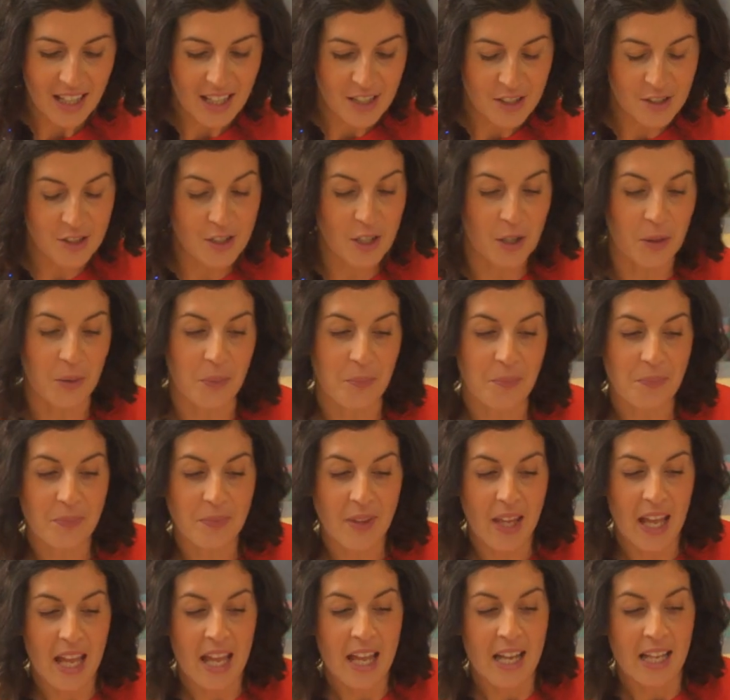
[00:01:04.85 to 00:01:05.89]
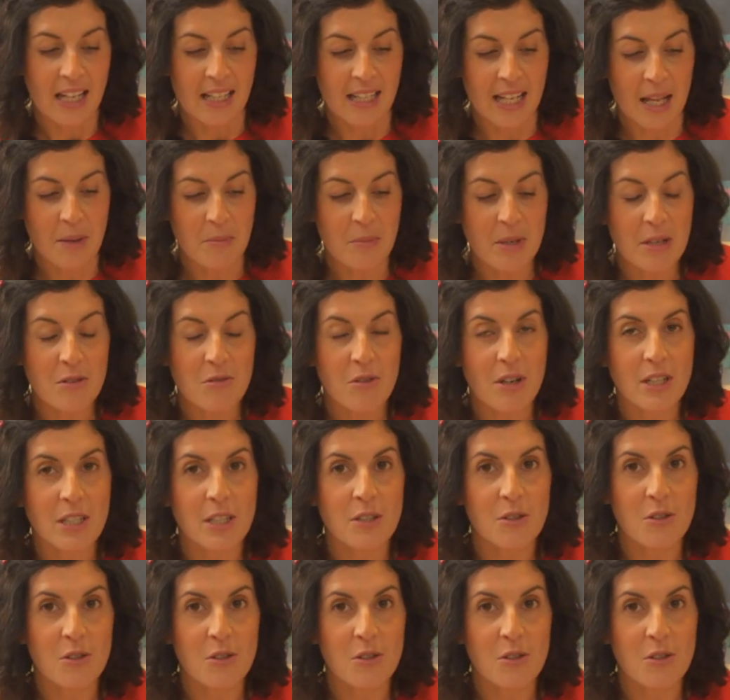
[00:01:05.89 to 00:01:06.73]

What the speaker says: So, let me run you